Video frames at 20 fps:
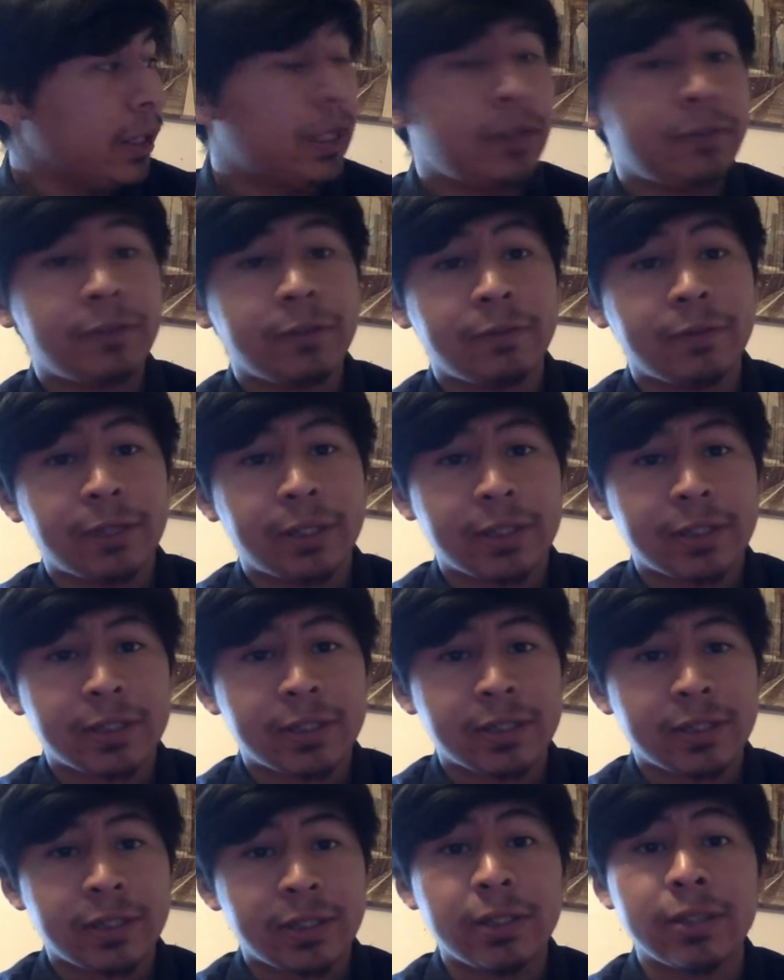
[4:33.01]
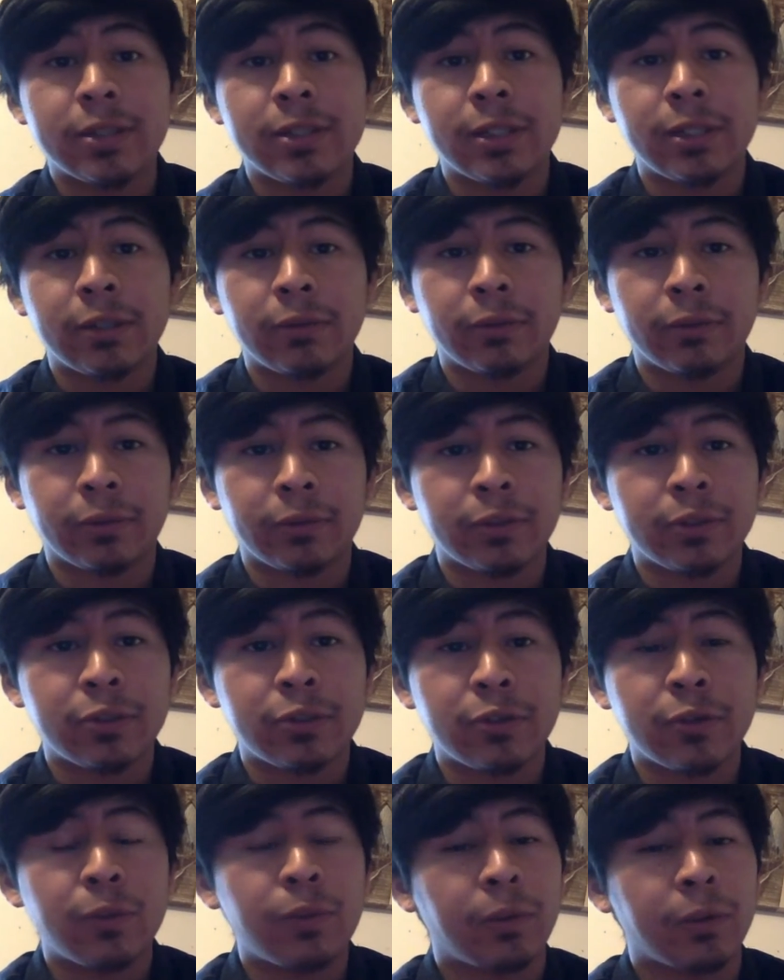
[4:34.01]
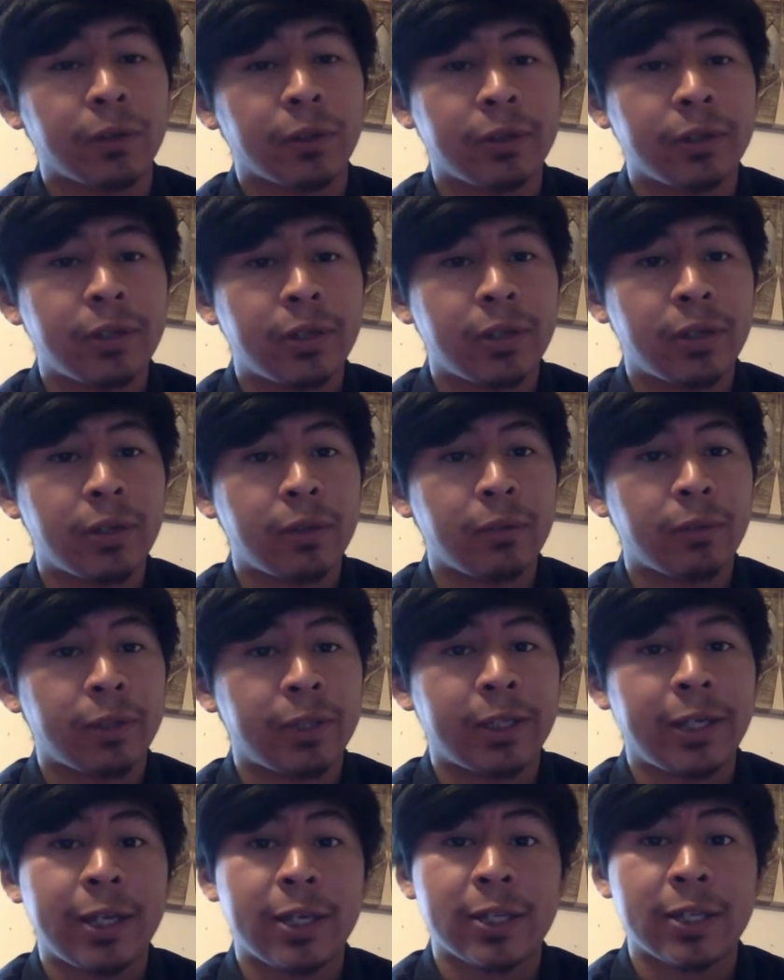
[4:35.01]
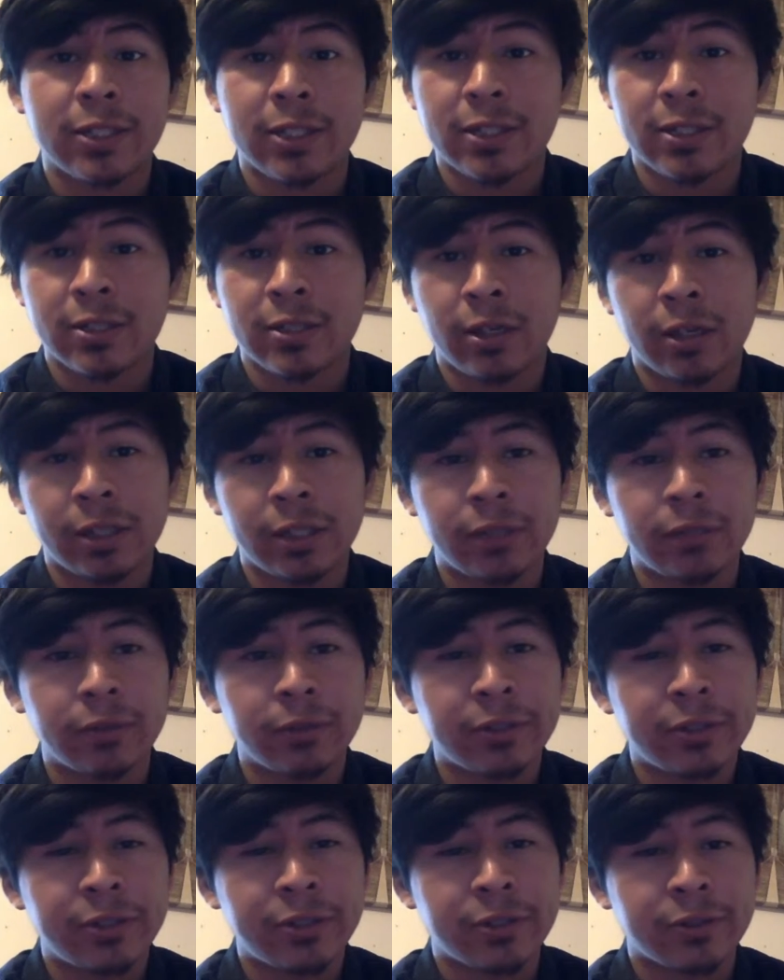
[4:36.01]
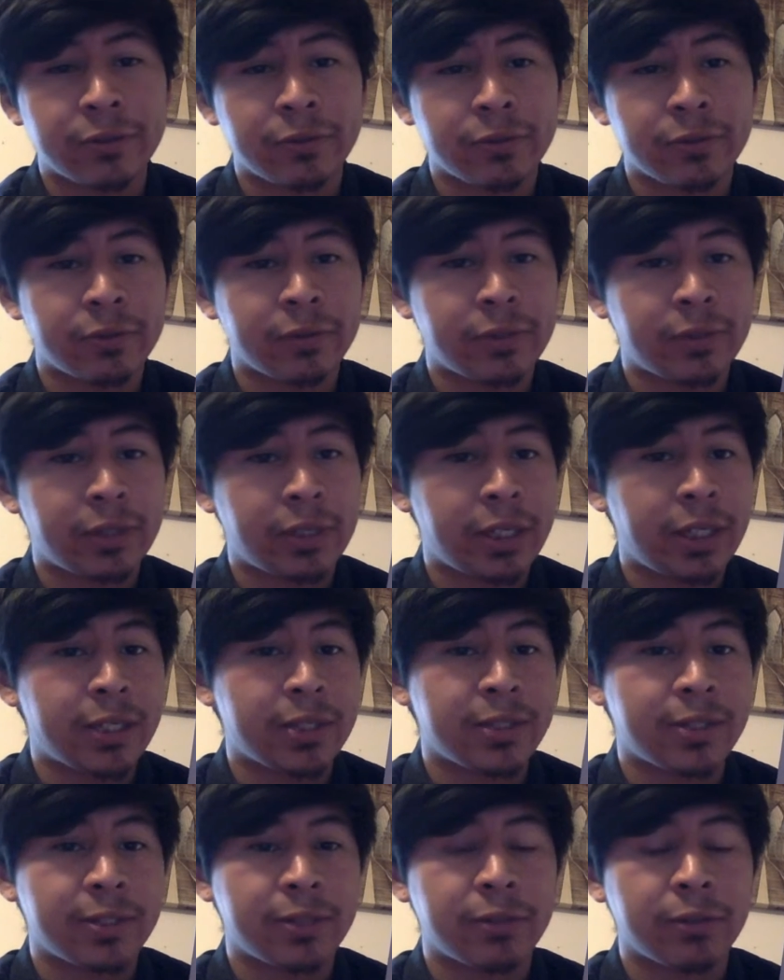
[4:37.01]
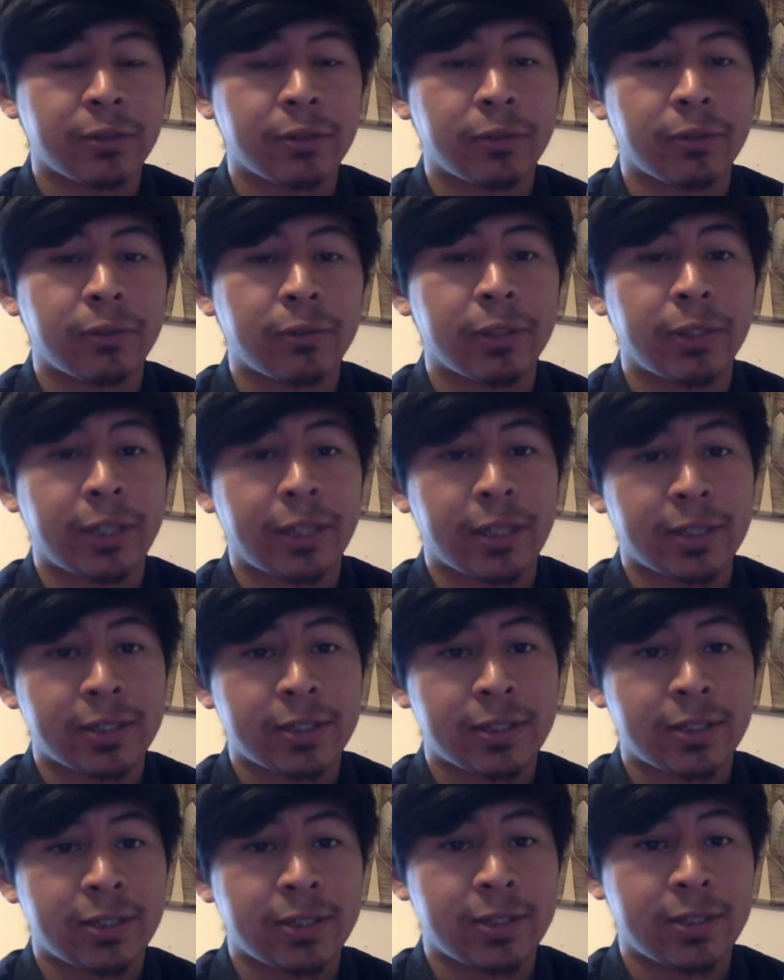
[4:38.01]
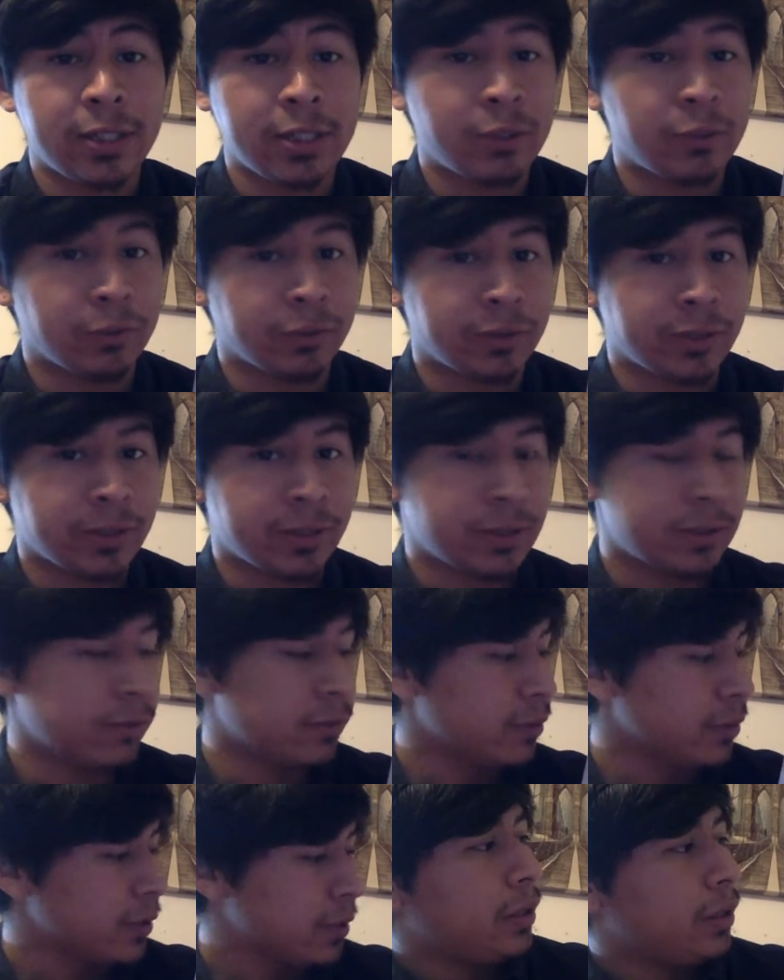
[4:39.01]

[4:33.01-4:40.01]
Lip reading: F of x is equal to 1 when x is not equal to 2, and 0 when x is equal to 2.